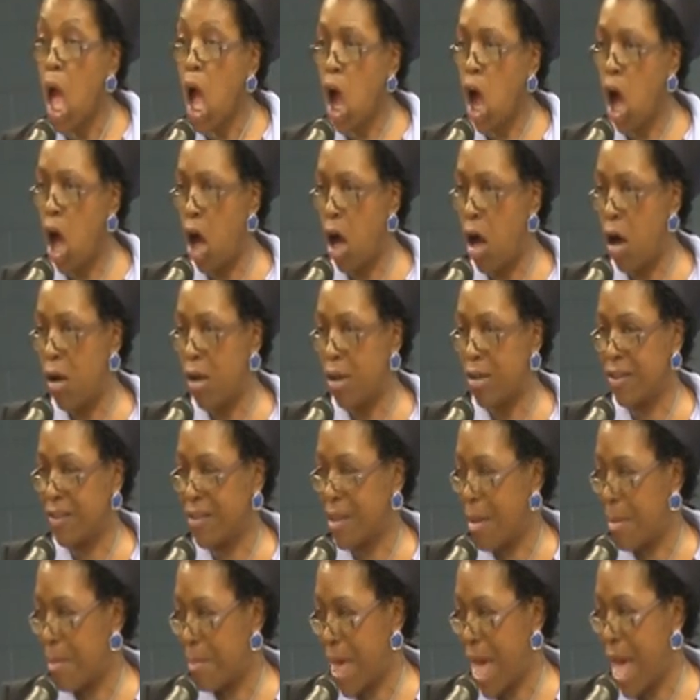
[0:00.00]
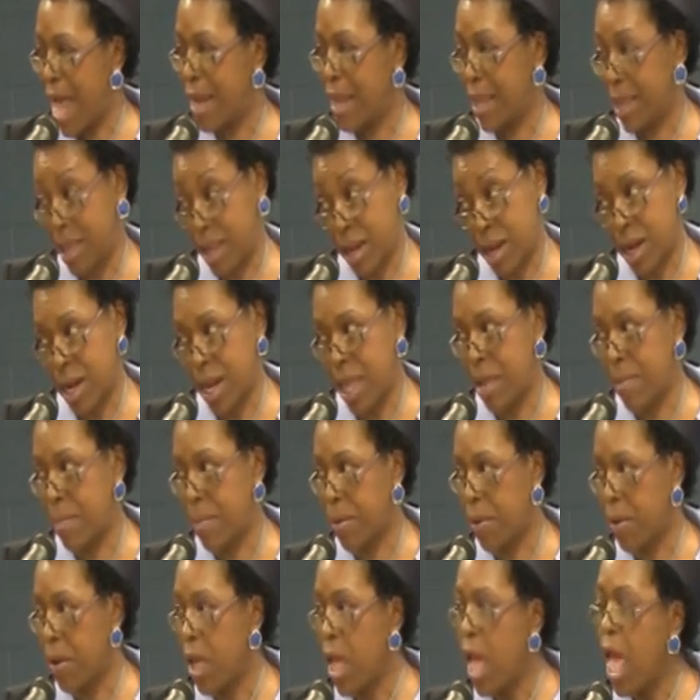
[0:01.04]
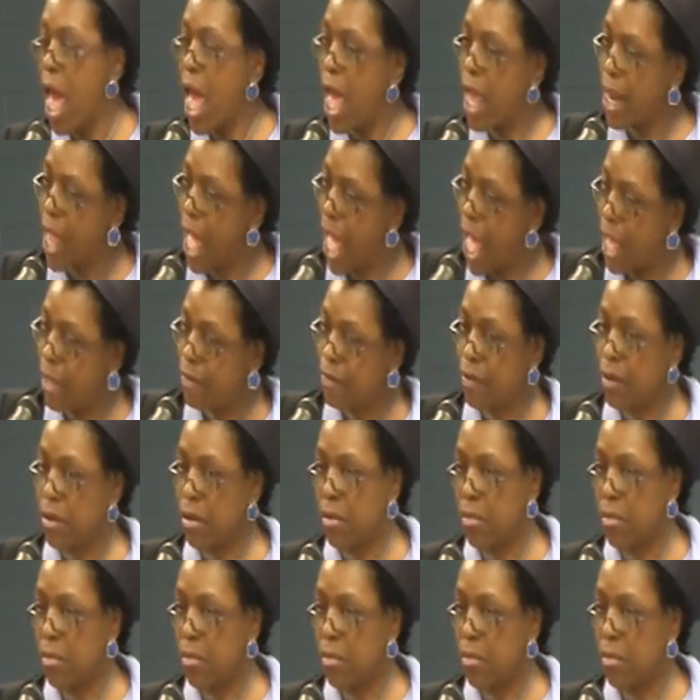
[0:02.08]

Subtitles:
Call somebody in labor and ask